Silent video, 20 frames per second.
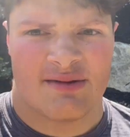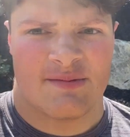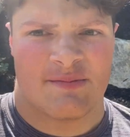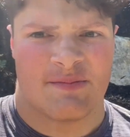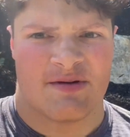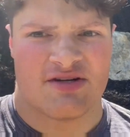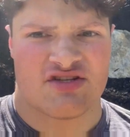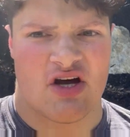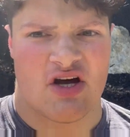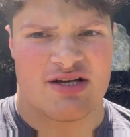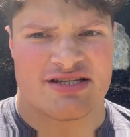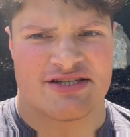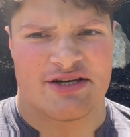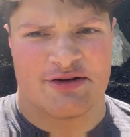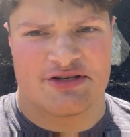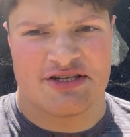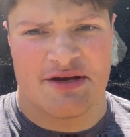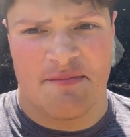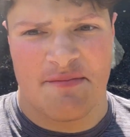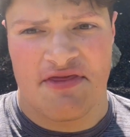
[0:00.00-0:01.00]
There's also
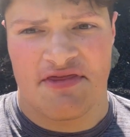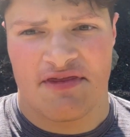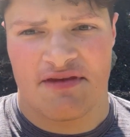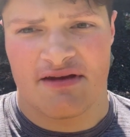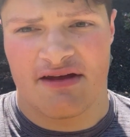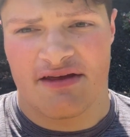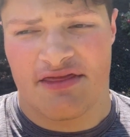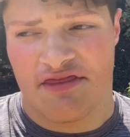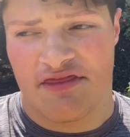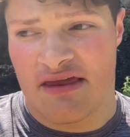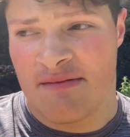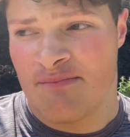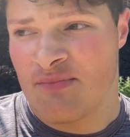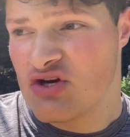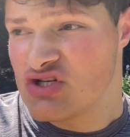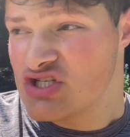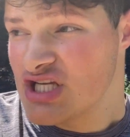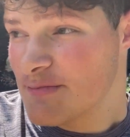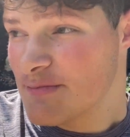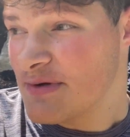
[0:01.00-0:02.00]
some theme
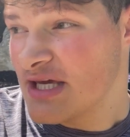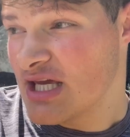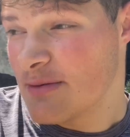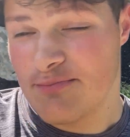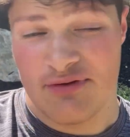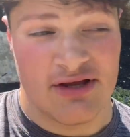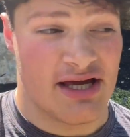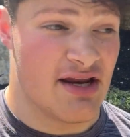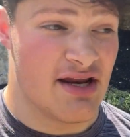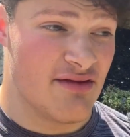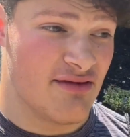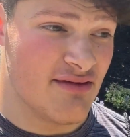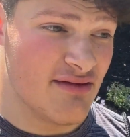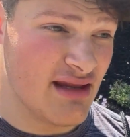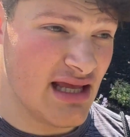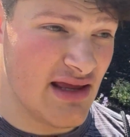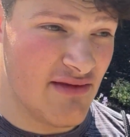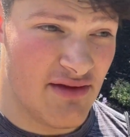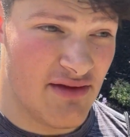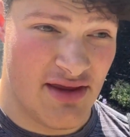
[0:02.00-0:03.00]
music being played
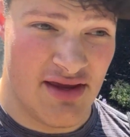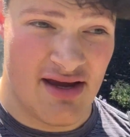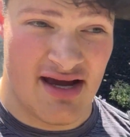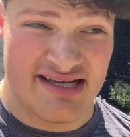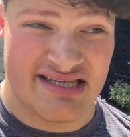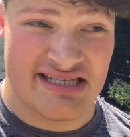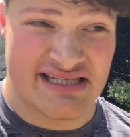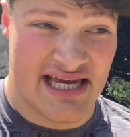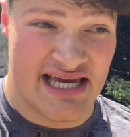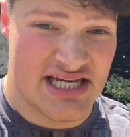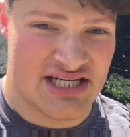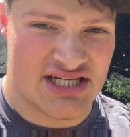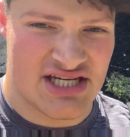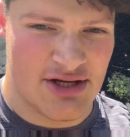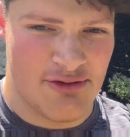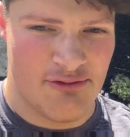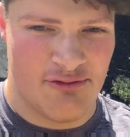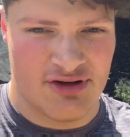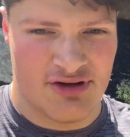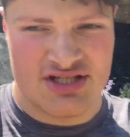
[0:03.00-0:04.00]
in the
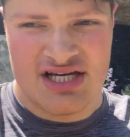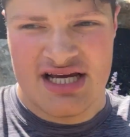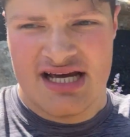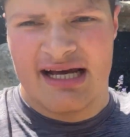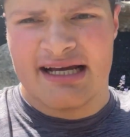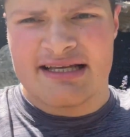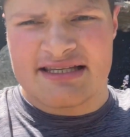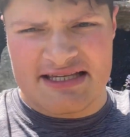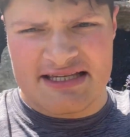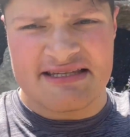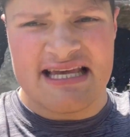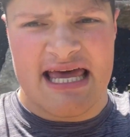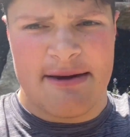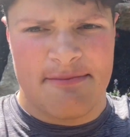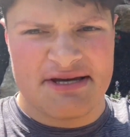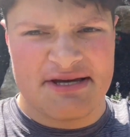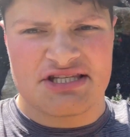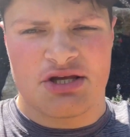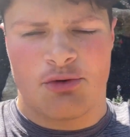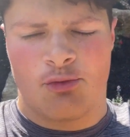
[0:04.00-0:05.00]
station, which is the same
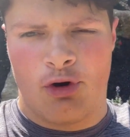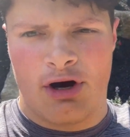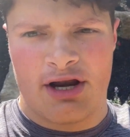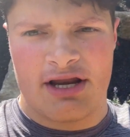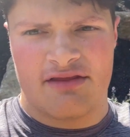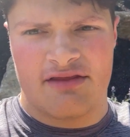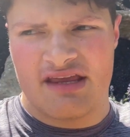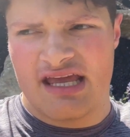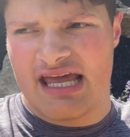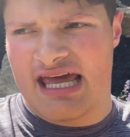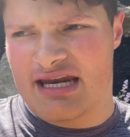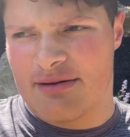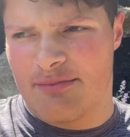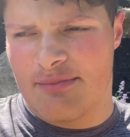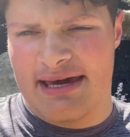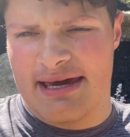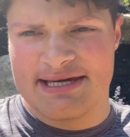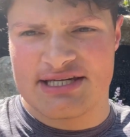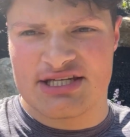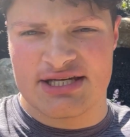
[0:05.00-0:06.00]
as the one in the
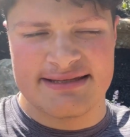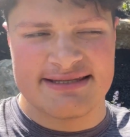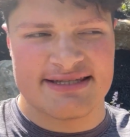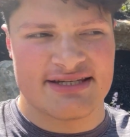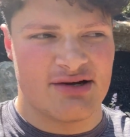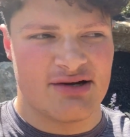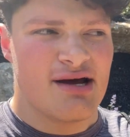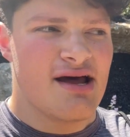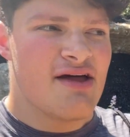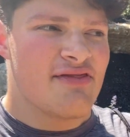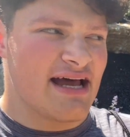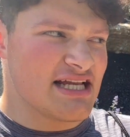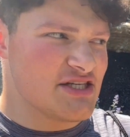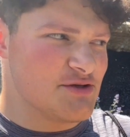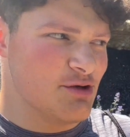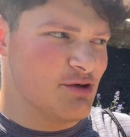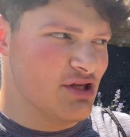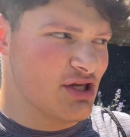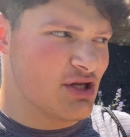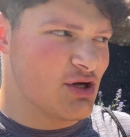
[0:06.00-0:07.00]
animation, so that's
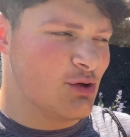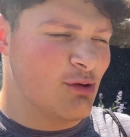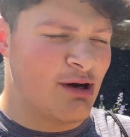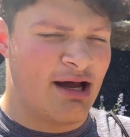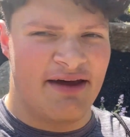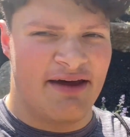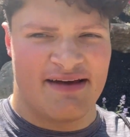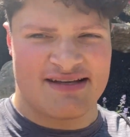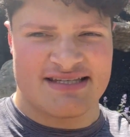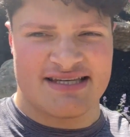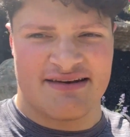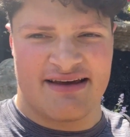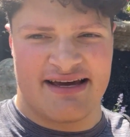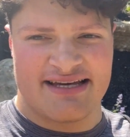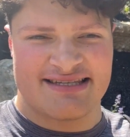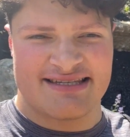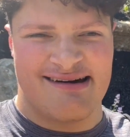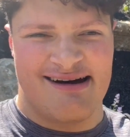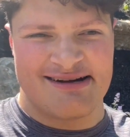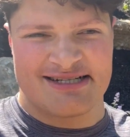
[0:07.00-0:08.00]
really cool. I think it's a nice
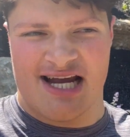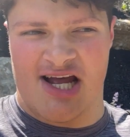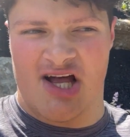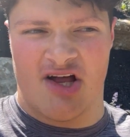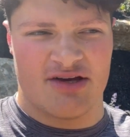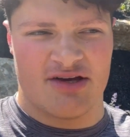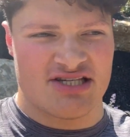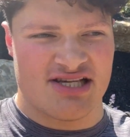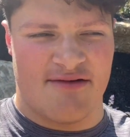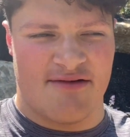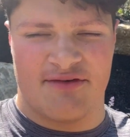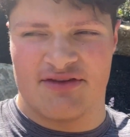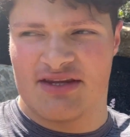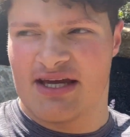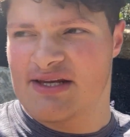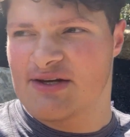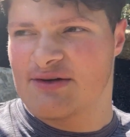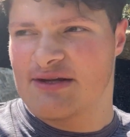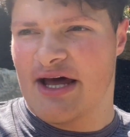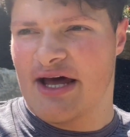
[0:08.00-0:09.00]
touch. I always love when they
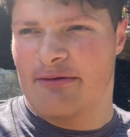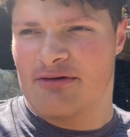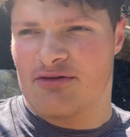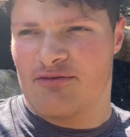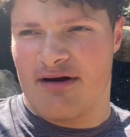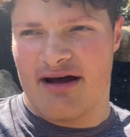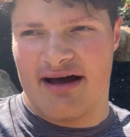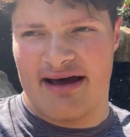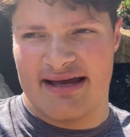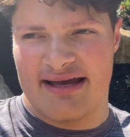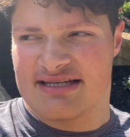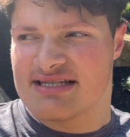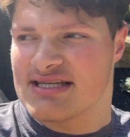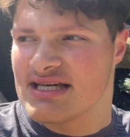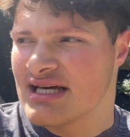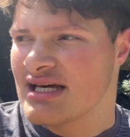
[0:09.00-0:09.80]
do that with rides.